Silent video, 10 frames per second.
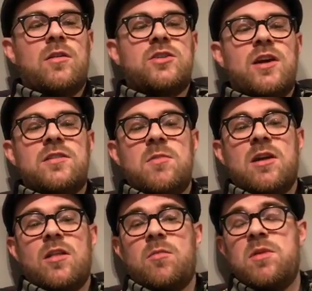try to
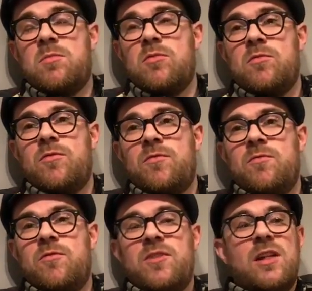make other people
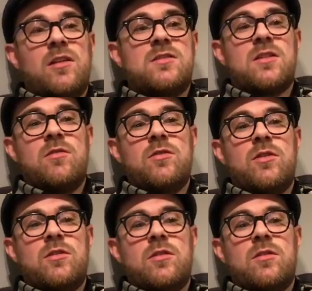feel and sound
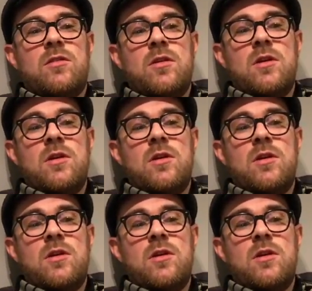good, and